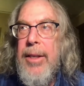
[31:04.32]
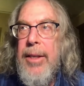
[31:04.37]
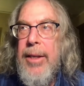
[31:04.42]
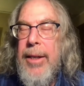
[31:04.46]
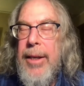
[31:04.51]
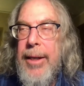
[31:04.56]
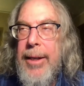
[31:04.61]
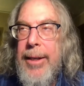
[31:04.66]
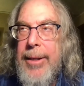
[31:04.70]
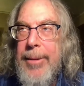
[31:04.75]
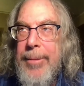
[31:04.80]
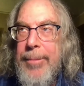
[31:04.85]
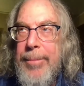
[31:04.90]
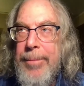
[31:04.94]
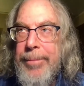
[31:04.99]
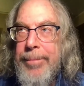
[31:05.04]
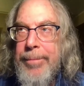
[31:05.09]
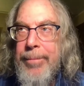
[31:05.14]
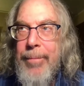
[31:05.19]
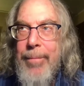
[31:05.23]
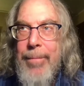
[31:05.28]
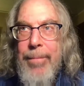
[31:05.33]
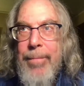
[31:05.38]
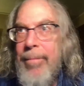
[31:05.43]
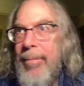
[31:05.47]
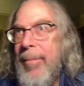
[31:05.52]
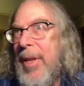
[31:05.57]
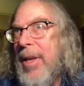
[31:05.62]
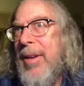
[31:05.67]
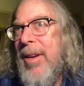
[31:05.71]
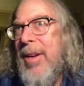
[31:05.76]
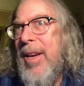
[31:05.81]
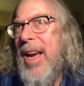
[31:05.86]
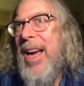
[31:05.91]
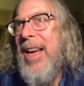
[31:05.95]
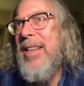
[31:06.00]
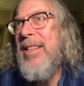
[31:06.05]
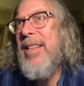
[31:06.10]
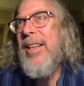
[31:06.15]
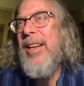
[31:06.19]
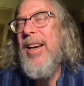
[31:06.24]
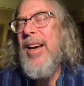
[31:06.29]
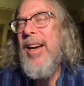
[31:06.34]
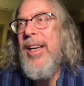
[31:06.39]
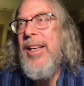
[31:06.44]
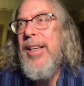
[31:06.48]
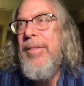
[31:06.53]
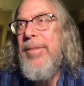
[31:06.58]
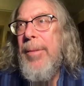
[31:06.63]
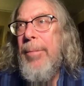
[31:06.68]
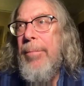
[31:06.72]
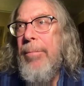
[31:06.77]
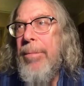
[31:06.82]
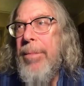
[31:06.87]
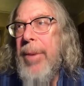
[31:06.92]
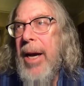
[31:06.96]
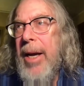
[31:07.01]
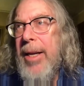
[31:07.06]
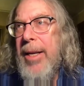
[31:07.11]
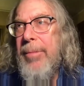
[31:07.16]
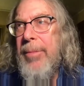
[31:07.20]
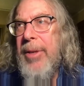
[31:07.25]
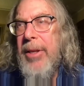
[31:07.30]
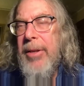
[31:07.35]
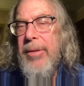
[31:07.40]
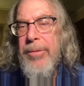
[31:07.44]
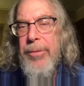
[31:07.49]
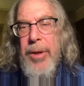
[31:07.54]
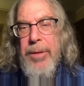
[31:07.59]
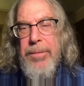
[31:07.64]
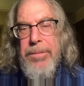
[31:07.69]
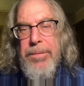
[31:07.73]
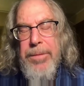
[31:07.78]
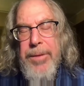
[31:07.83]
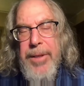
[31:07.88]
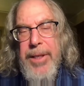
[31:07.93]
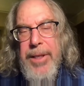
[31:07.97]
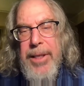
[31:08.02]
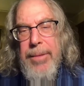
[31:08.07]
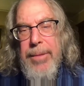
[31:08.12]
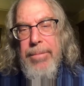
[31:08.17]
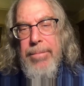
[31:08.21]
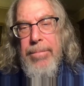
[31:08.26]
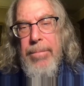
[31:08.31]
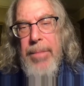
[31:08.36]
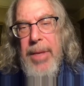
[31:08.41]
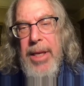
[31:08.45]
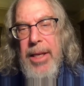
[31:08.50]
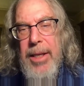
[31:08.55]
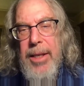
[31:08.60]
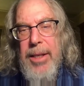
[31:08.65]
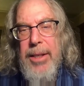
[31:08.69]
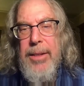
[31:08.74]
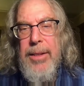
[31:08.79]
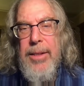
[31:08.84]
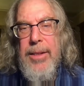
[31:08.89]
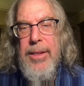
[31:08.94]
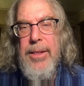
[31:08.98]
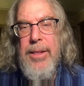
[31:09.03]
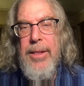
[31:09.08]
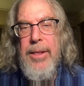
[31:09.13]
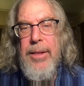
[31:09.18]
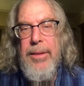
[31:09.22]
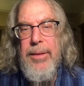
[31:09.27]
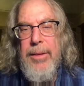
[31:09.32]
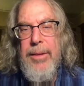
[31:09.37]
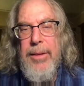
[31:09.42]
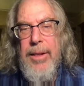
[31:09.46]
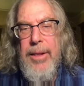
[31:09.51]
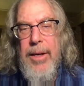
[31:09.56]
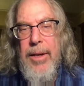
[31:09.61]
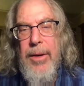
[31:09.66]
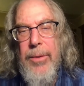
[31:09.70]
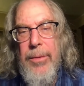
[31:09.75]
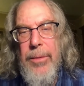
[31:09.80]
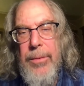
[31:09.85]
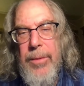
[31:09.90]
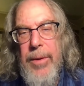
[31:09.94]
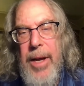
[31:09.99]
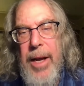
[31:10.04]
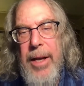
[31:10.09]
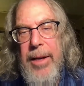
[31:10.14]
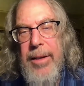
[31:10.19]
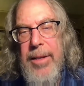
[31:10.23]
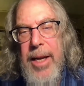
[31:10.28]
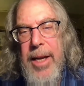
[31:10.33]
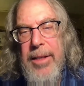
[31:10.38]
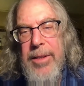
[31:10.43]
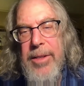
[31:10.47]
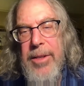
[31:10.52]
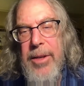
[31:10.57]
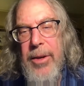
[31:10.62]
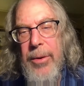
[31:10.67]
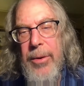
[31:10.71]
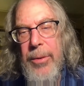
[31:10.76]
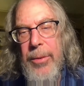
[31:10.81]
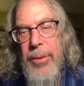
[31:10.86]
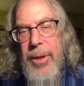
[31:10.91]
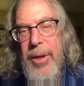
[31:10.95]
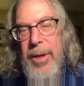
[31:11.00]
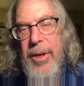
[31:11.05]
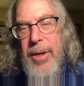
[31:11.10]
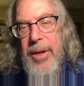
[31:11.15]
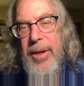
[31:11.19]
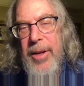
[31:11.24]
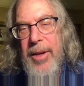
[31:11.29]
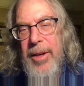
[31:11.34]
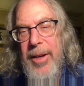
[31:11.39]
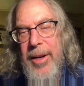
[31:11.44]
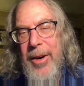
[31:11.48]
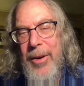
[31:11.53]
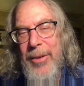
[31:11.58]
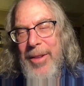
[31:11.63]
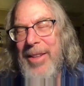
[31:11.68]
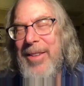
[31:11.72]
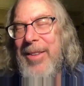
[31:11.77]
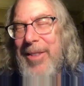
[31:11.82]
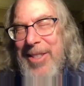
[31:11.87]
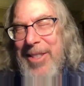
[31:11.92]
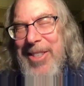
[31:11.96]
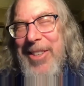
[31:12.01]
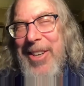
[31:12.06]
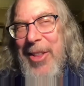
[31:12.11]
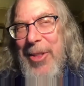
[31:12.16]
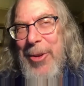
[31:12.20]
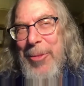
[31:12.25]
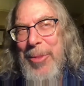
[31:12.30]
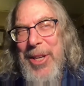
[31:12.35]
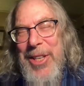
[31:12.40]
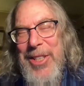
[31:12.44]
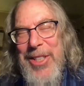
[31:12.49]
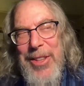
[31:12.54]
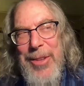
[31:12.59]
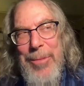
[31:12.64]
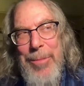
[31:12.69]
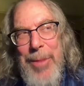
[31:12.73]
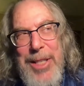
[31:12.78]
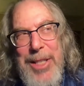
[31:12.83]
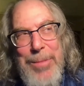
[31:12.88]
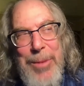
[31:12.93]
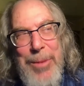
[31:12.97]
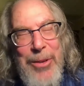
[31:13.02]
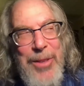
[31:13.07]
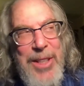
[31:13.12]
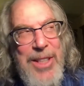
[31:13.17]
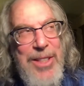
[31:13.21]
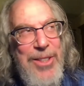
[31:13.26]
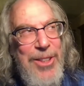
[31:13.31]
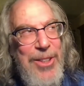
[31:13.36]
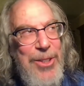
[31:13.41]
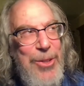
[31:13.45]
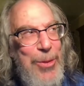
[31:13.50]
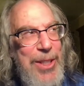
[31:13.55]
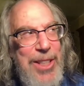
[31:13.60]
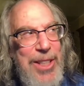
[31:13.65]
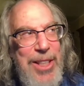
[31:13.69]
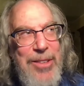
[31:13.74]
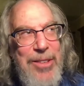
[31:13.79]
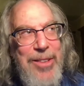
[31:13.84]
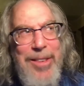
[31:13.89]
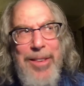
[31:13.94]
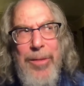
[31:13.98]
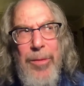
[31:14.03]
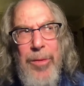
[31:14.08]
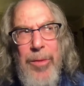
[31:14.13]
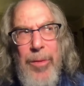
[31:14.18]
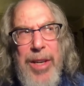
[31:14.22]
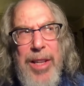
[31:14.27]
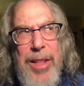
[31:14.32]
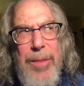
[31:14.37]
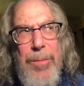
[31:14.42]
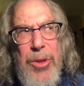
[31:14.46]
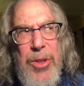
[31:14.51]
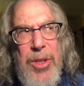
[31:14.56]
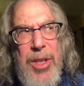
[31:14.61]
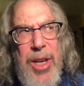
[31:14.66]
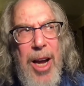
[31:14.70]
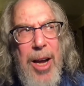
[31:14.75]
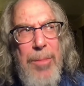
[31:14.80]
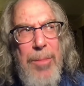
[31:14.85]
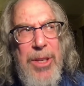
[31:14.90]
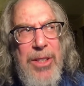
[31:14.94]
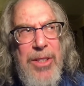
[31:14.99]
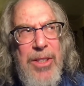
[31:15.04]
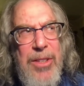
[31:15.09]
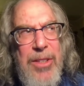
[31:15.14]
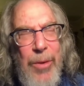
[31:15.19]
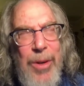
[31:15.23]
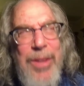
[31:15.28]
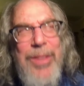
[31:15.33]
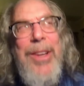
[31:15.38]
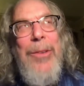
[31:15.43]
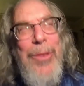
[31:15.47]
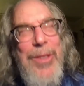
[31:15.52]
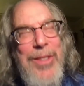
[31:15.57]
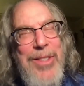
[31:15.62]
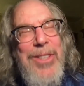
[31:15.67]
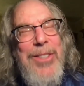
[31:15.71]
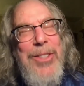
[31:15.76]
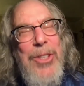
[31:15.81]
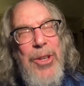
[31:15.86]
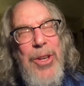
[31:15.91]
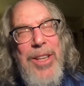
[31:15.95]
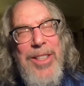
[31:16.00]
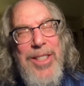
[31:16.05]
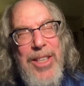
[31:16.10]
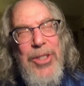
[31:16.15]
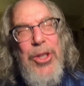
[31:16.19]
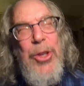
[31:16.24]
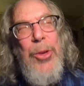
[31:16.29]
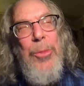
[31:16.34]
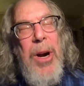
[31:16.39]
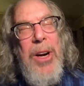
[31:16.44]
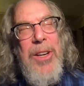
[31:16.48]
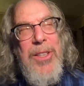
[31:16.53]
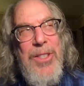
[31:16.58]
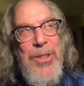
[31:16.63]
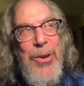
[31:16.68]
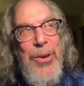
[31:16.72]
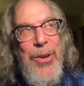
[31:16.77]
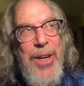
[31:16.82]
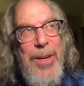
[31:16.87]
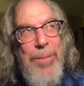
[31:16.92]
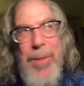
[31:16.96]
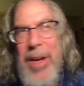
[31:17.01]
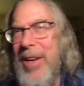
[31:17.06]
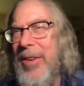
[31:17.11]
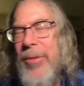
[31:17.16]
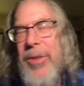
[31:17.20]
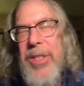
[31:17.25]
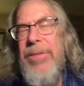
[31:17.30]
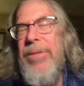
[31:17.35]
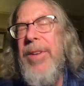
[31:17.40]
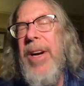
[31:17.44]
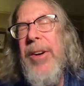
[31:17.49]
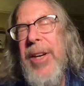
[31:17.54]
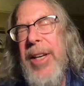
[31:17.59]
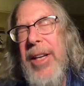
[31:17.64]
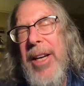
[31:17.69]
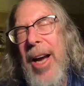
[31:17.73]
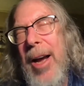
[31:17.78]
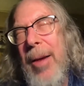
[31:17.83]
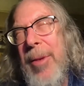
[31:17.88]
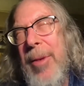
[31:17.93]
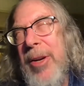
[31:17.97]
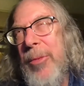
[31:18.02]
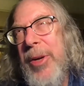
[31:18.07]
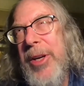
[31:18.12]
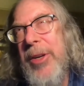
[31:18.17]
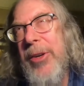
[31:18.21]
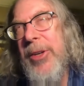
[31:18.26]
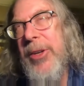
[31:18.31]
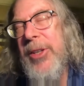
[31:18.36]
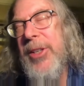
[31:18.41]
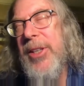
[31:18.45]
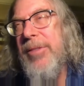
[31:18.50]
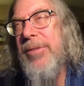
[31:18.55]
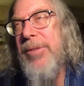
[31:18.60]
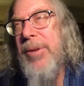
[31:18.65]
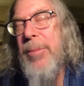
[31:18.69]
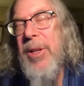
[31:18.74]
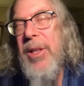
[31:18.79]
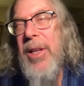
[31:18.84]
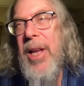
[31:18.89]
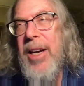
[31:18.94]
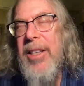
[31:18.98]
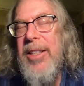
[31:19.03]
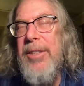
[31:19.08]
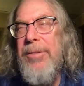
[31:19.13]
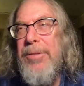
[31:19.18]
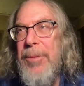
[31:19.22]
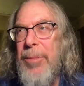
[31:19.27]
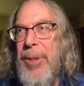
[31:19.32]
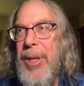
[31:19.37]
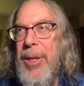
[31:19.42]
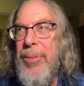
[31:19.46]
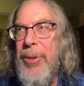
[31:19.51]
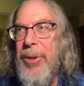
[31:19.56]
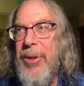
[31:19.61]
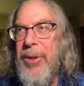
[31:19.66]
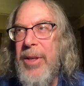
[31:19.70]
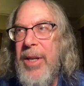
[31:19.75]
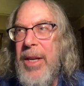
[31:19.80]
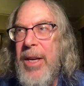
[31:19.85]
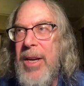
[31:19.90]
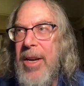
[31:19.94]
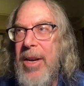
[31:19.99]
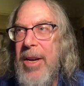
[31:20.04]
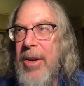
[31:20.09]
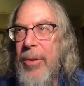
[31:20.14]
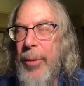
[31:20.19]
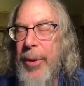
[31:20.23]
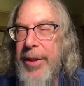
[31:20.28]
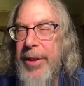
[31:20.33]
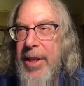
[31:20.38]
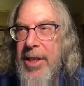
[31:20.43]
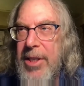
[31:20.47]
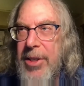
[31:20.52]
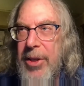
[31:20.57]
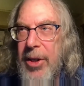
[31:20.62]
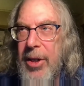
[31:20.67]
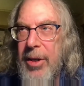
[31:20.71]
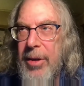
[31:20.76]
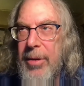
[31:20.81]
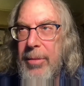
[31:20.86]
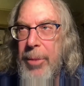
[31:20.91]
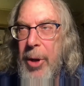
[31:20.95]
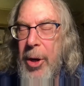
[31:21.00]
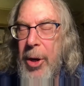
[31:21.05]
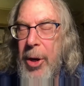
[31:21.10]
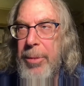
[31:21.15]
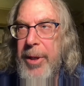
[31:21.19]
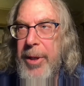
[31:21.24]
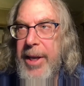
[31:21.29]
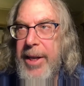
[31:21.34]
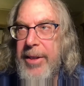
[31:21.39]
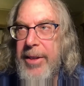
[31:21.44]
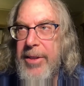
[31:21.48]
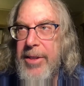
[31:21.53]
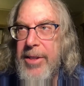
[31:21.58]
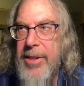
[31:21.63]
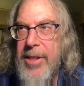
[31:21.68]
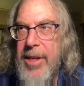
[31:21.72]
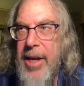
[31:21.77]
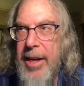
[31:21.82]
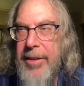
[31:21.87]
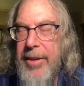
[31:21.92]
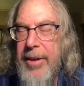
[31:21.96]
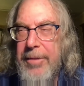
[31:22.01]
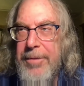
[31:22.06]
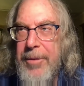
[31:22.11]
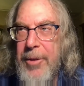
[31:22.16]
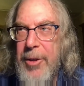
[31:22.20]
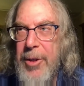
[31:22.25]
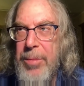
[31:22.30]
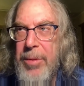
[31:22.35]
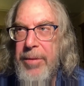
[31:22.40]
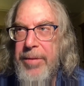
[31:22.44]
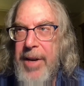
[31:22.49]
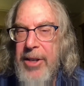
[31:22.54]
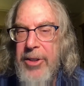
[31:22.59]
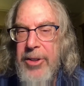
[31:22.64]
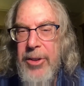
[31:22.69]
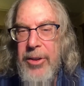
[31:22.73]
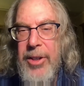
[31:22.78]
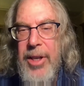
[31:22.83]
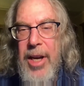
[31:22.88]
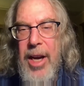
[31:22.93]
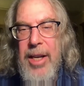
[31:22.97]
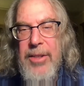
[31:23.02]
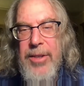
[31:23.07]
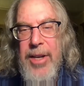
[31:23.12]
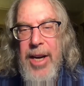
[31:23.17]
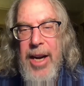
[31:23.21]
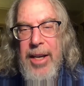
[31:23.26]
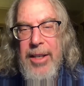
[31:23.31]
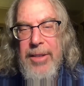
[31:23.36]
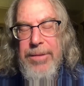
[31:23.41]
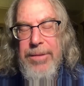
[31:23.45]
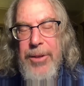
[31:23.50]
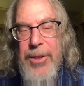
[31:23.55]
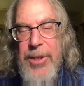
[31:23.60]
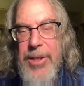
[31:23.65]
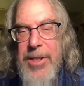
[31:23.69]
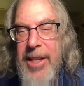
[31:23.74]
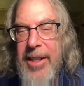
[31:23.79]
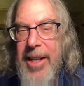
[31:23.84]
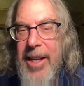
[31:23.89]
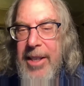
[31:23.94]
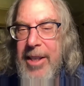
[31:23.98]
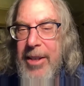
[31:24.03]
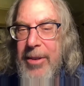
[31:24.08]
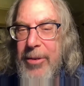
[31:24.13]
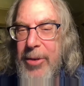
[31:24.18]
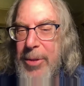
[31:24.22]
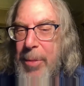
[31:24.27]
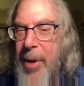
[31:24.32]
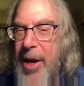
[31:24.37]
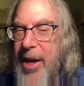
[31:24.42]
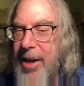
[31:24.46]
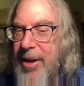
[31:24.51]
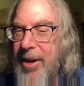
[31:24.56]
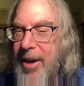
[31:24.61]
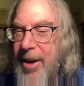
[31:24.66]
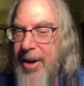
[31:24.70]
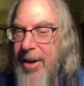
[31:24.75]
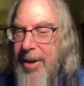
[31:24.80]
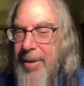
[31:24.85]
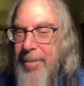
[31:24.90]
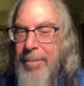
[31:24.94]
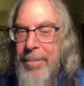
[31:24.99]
a kind of embodiment of what freedom means. And so, this is another piece of the baseball research we did. One of the most common, it's a two-part story, but it was very common. We heard it from a lot of different people. When these young ball players signed their first professional contract, first thing they did was buy a car.